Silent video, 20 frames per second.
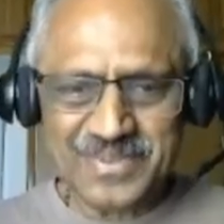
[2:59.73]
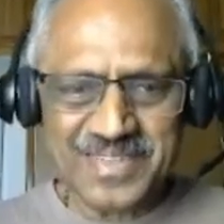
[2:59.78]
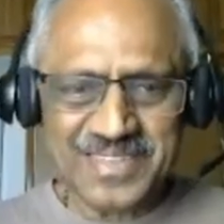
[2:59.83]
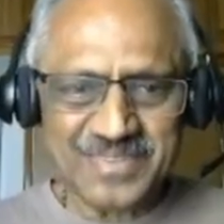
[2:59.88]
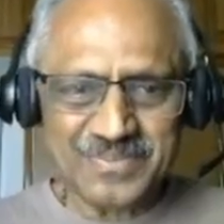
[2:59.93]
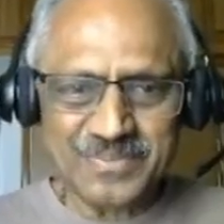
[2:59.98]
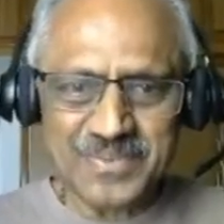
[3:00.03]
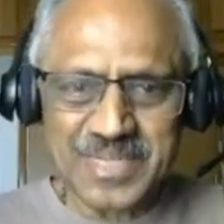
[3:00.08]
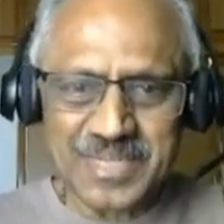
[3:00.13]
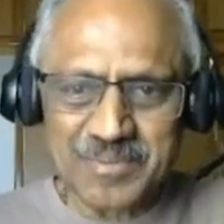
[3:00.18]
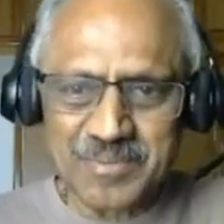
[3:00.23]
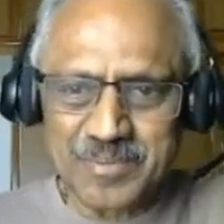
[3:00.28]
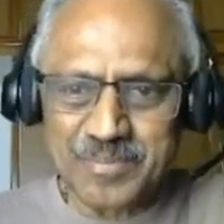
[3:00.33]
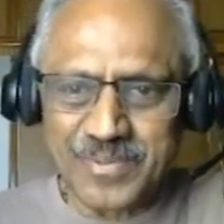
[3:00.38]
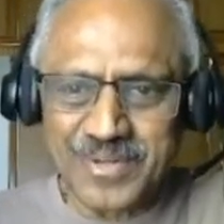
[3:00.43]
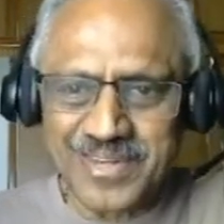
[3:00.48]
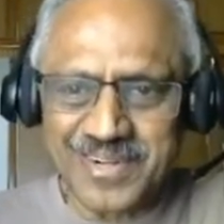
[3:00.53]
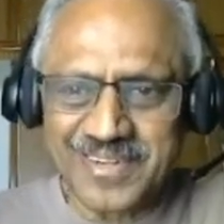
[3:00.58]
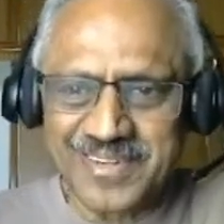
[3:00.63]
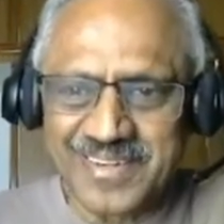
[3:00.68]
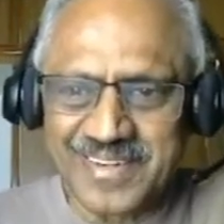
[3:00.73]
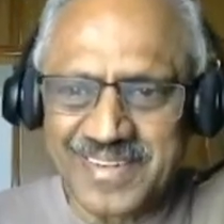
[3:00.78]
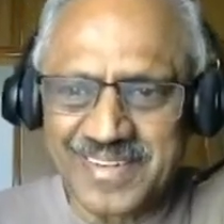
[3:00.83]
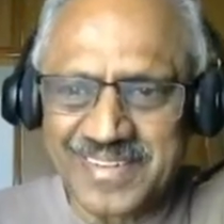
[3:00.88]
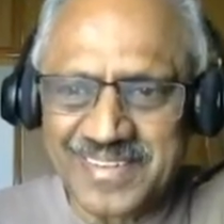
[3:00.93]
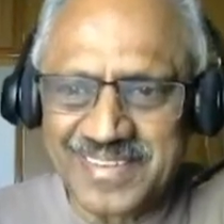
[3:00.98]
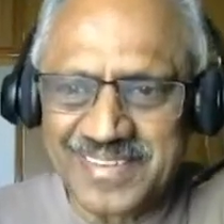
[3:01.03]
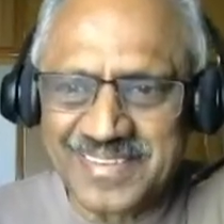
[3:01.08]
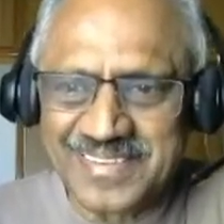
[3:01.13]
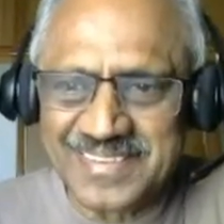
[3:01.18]
becoming paranoid
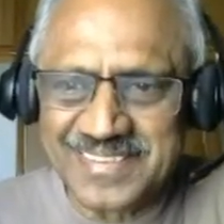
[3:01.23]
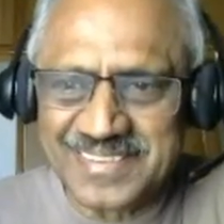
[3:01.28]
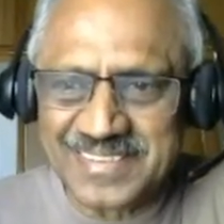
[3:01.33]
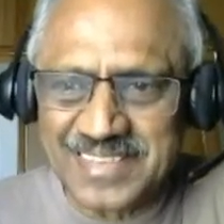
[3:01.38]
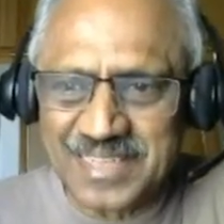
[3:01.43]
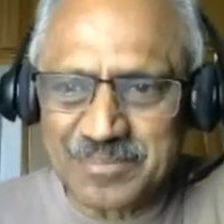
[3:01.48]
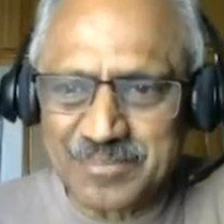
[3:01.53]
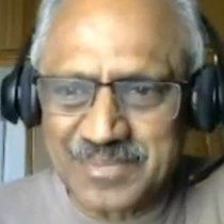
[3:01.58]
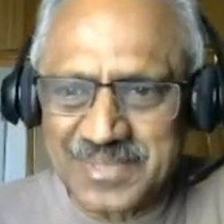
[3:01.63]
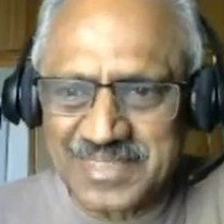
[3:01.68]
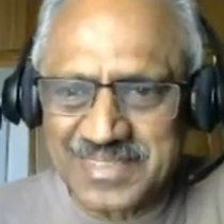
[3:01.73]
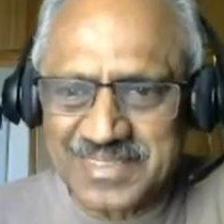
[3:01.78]
in some sense.